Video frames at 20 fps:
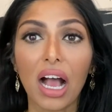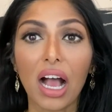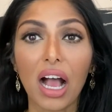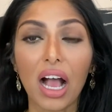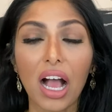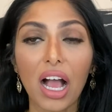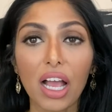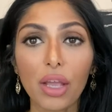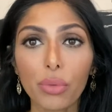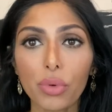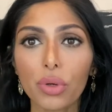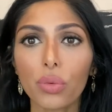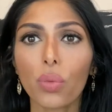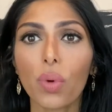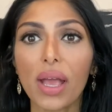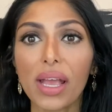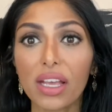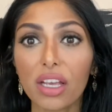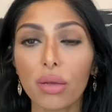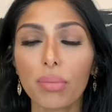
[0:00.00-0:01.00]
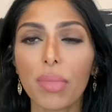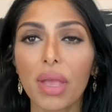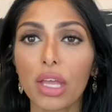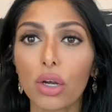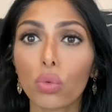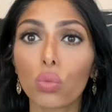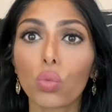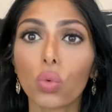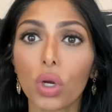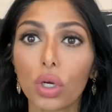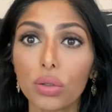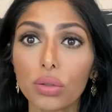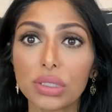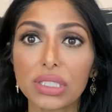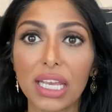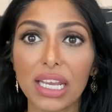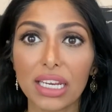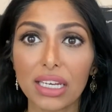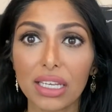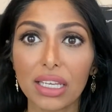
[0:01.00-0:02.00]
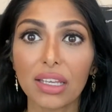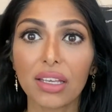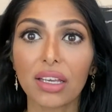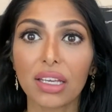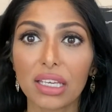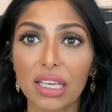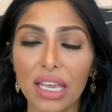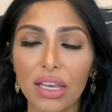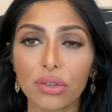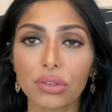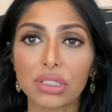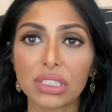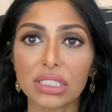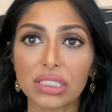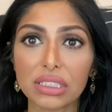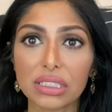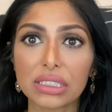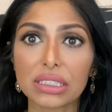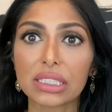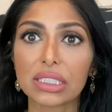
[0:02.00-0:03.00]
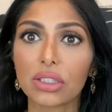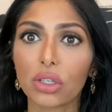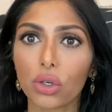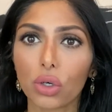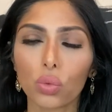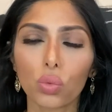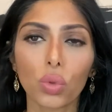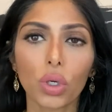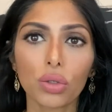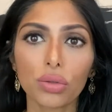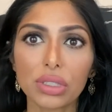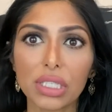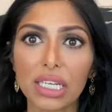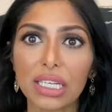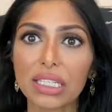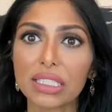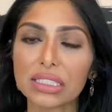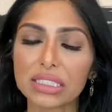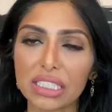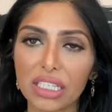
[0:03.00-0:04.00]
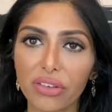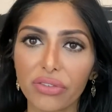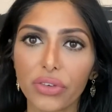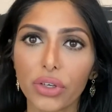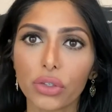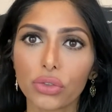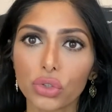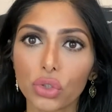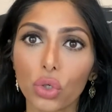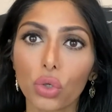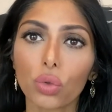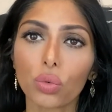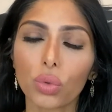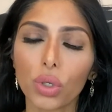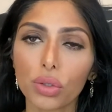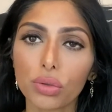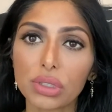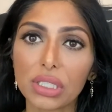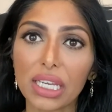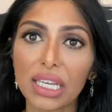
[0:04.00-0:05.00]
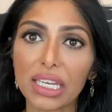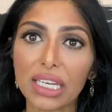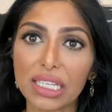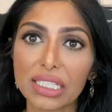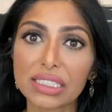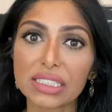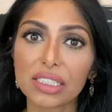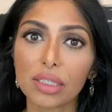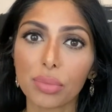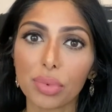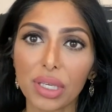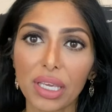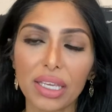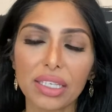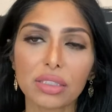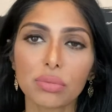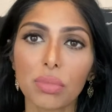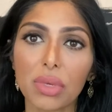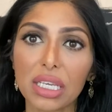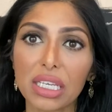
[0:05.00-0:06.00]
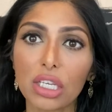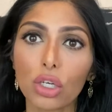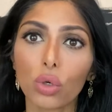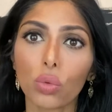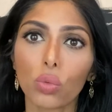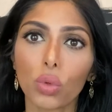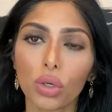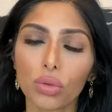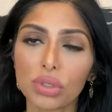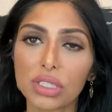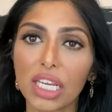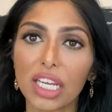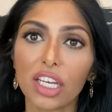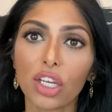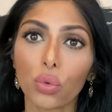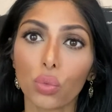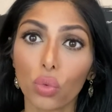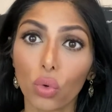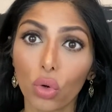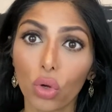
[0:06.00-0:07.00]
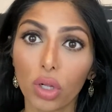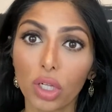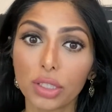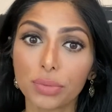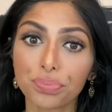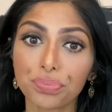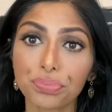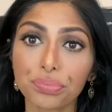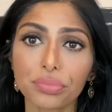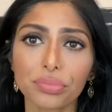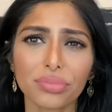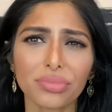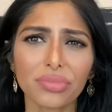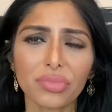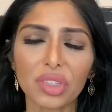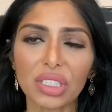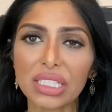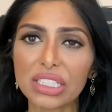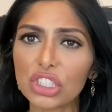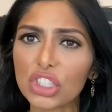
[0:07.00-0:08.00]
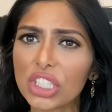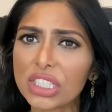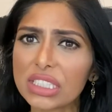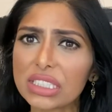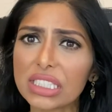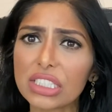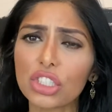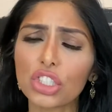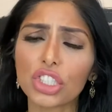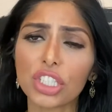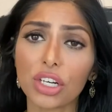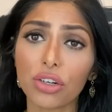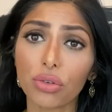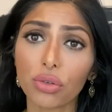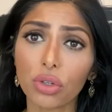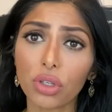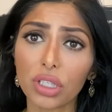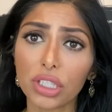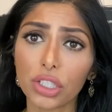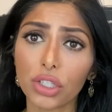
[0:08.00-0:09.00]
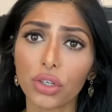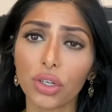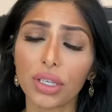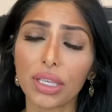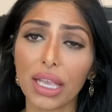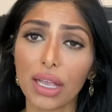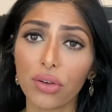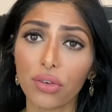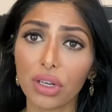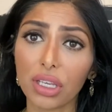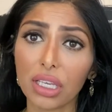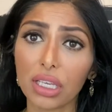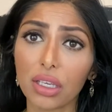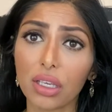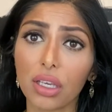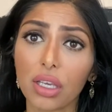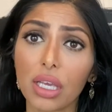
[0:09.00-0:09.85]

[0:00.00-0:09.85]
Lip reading: I would recommend rotating accountants or rotating CFOs or rotating CPAs. Make it a rotating role, just in general in your accounting